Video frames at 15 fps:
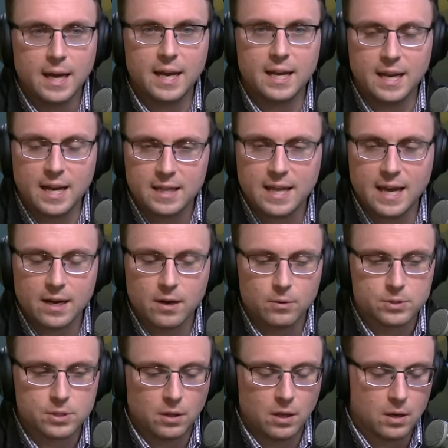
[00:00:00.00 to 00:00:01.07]
And that
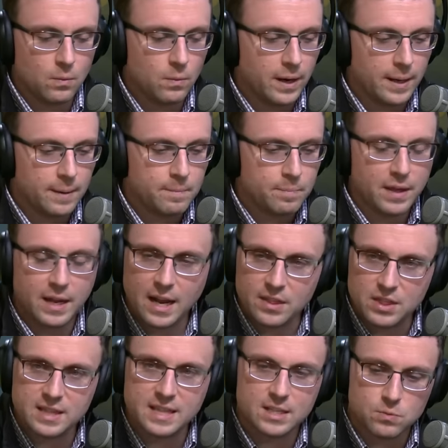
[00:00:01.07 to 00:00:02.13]
goes a long way. And I
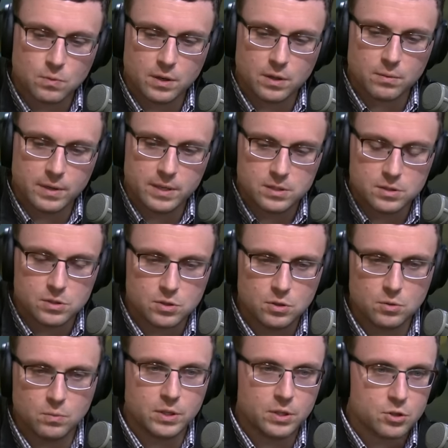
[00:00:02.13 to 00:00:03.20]
think that's one of the reasons,
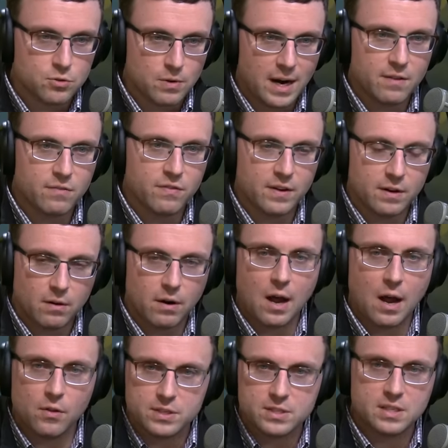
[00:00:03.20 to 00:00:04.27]
too, when you try to figure out
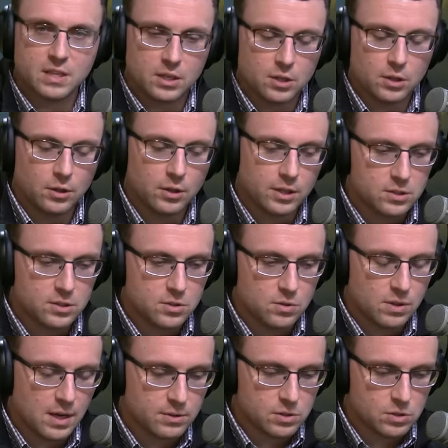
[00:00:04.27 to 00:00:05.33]
how this thing could look in
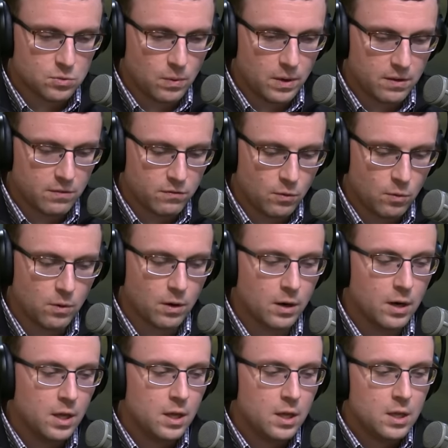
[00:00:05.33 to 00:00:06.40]
2024,
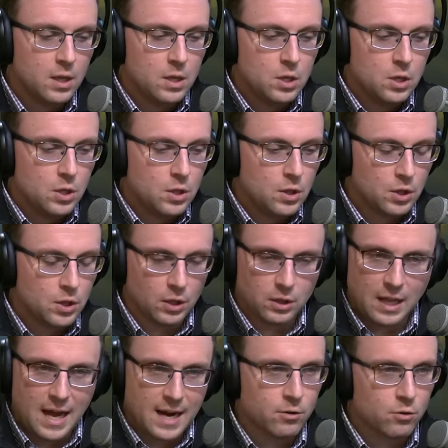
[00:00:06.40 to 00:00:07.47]
the
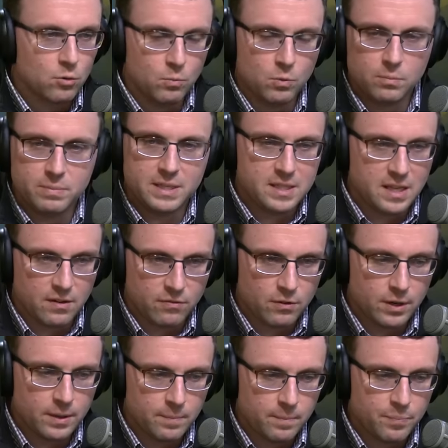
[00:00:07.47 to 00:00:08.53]
locker room will be
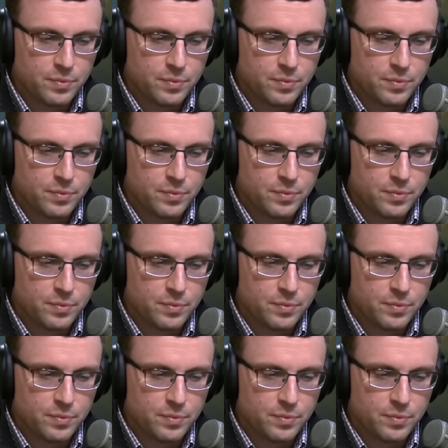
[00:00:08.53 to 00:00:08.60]
different.